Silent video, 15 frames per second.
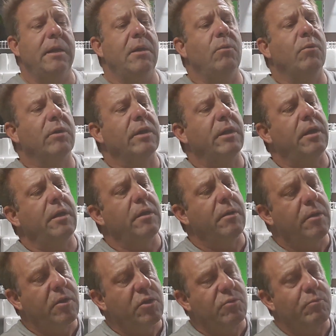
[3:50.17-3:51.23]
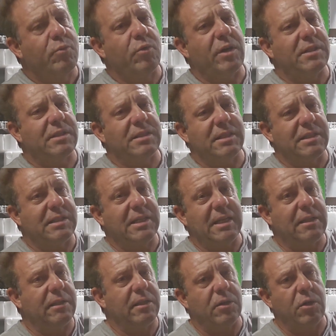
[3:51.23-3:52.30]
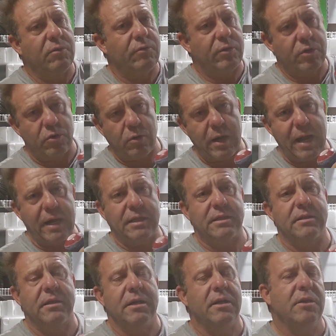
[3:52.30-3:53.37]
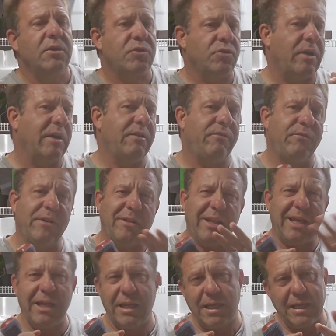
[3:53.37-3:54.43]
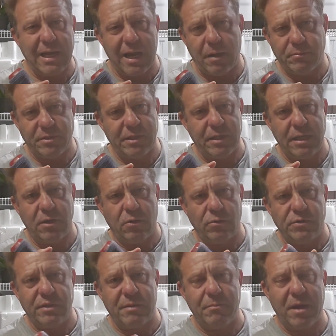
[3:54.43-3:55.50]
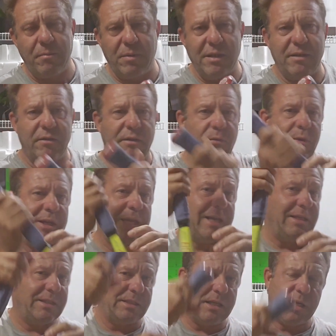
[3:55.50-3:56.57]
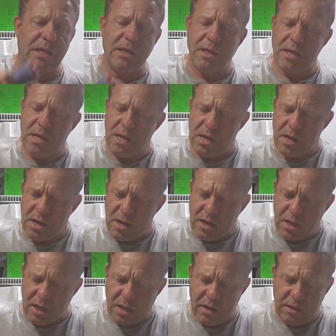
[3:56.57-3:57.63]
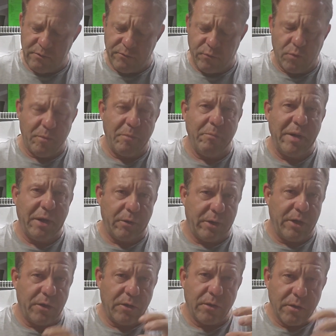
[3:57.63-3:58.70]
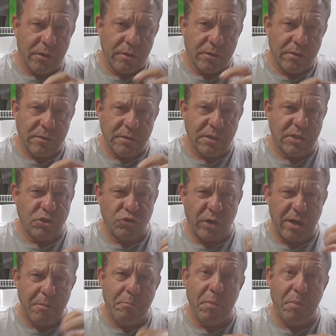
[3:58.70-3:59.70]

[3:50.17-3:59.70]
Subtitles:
and we're going to press the sealant over the cracks, trying to fill any gaps, any holes that may be there that we can't see, and form a barrier to try to